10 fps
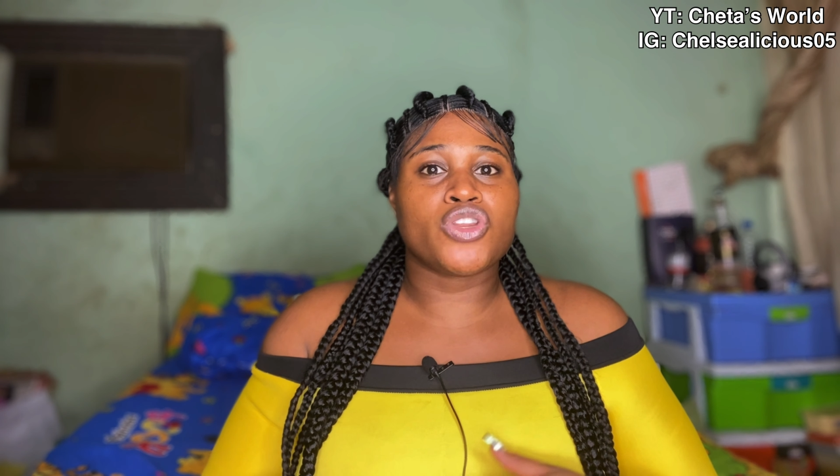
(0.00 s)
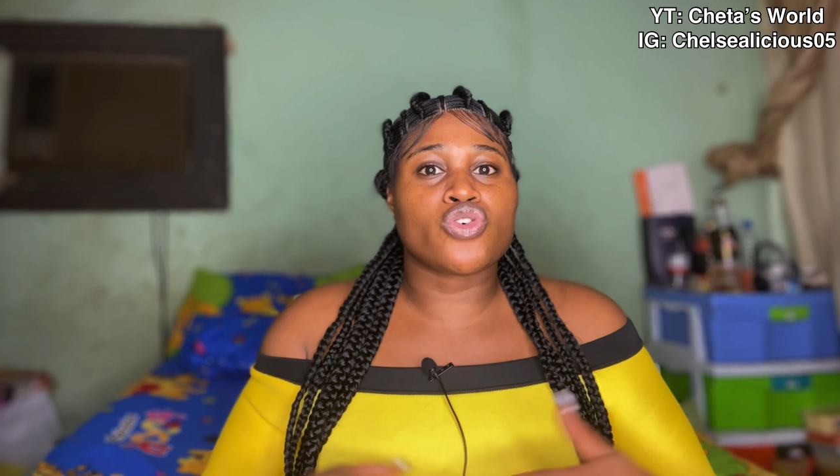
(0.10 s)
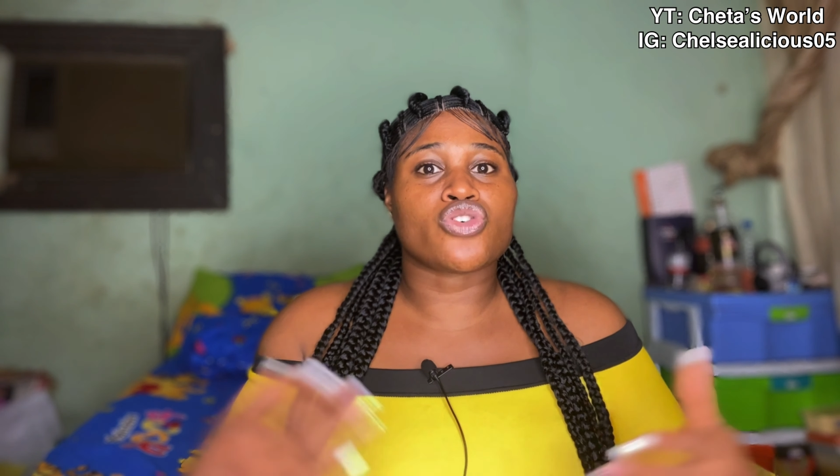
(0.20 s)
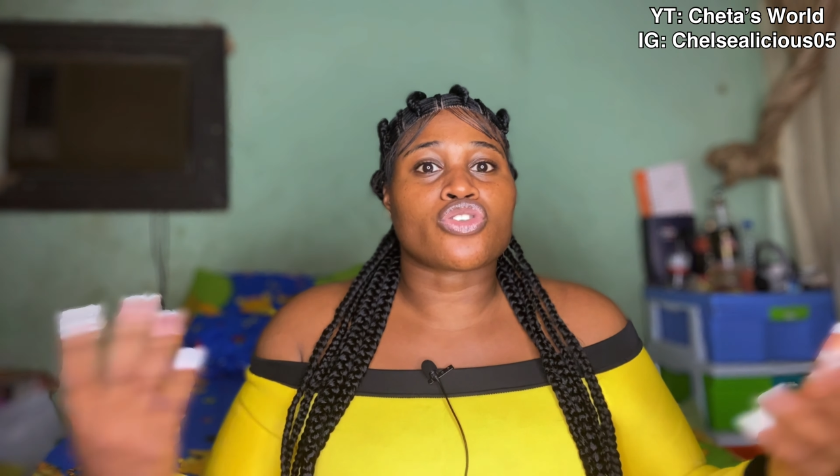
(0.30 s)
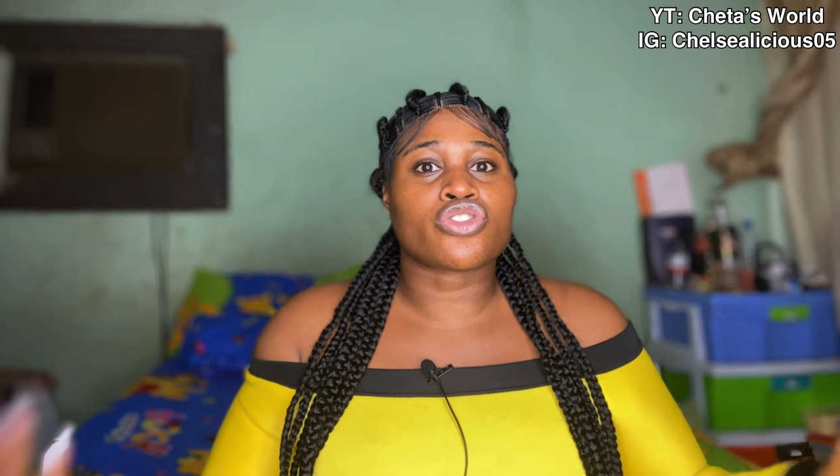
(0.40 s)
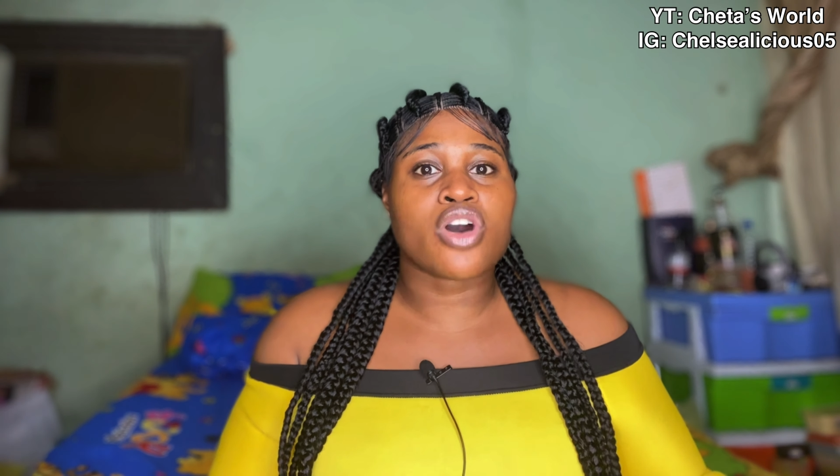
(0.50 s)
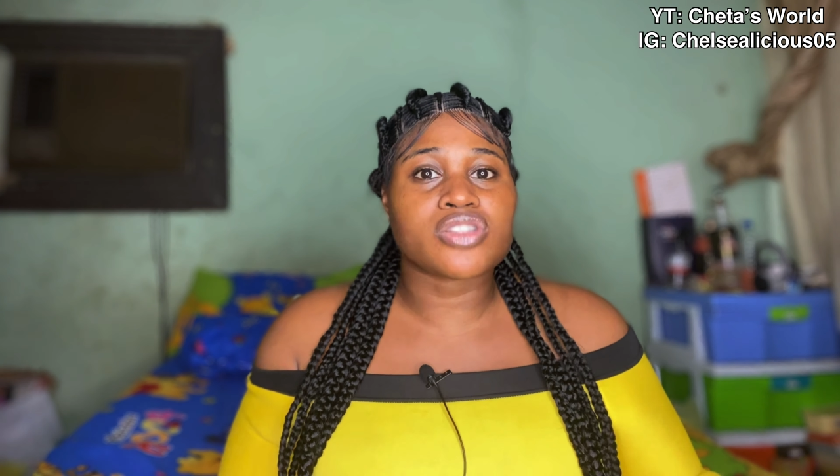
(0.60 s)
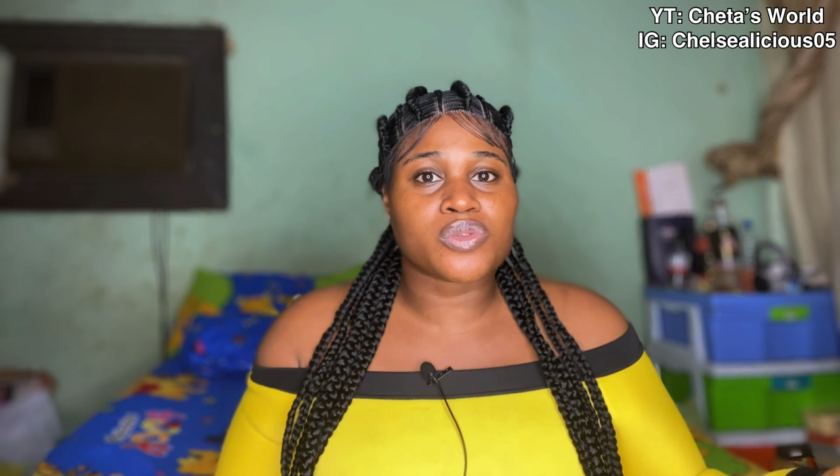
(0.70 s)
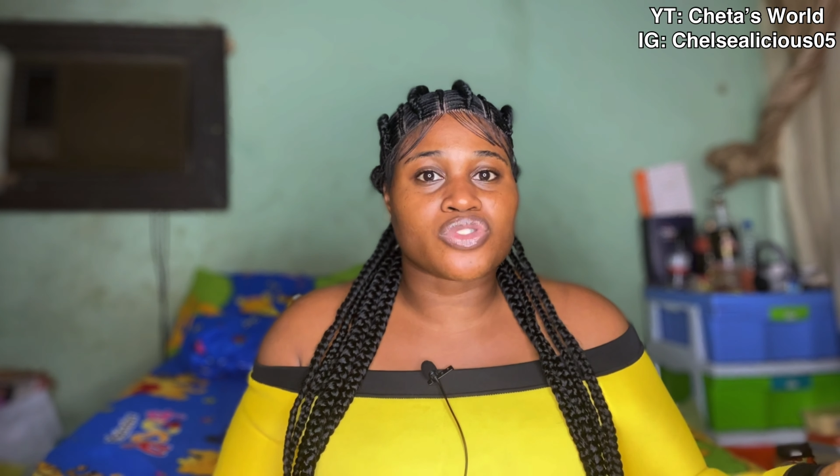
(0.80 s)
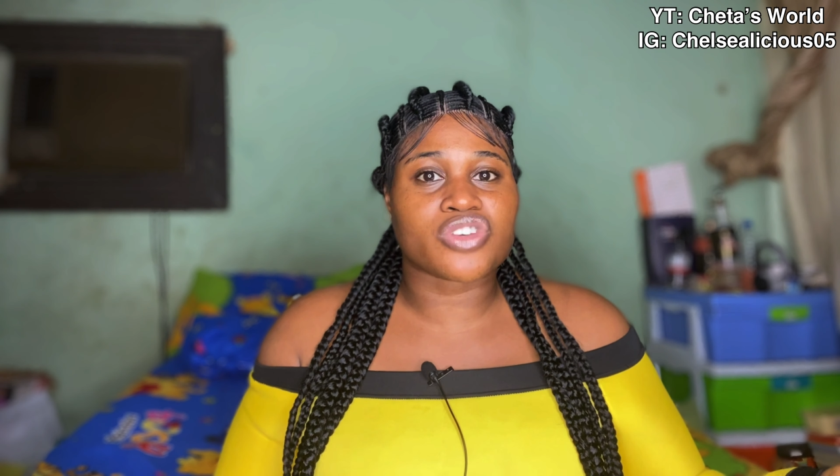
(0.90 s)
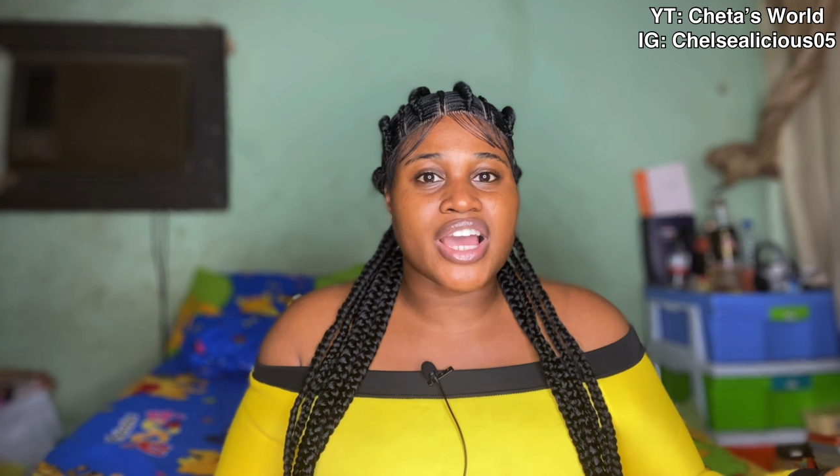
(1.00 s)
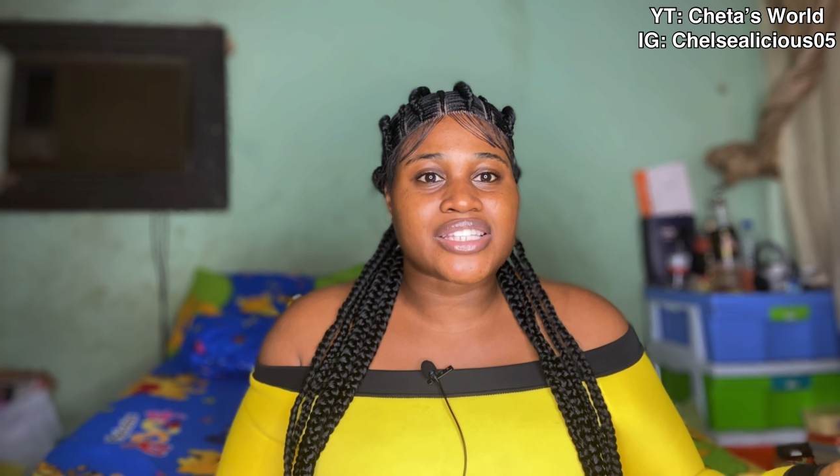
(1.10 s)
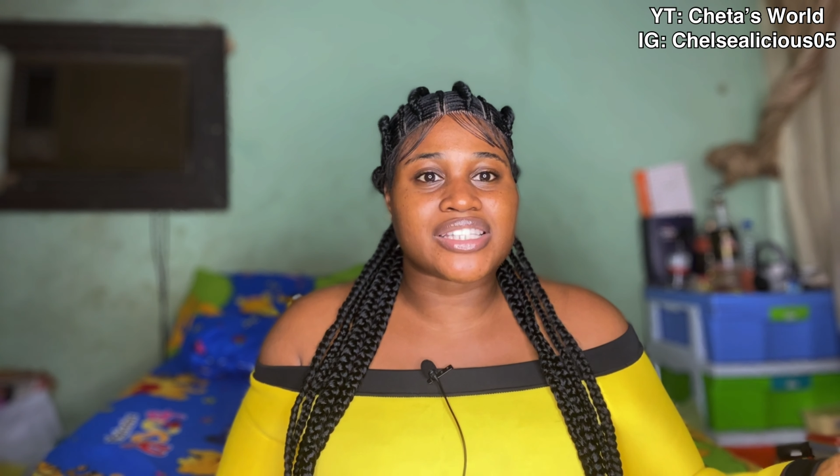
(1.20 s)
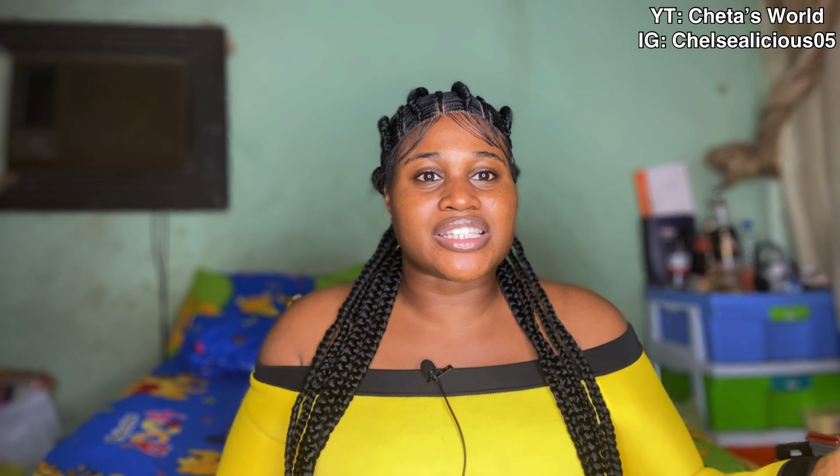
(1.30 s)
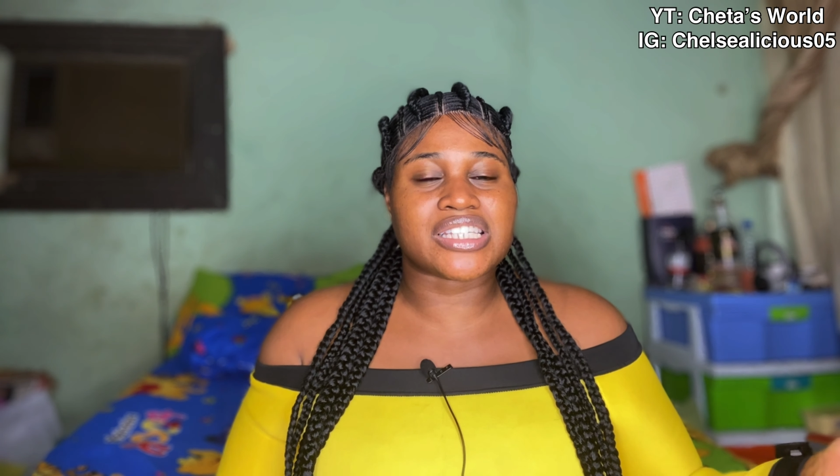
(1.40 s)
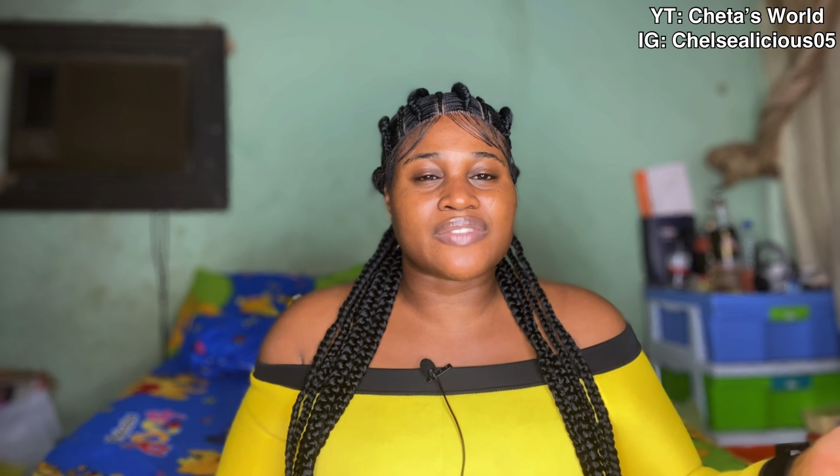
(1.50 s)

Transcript: me know your thoughts with regards to this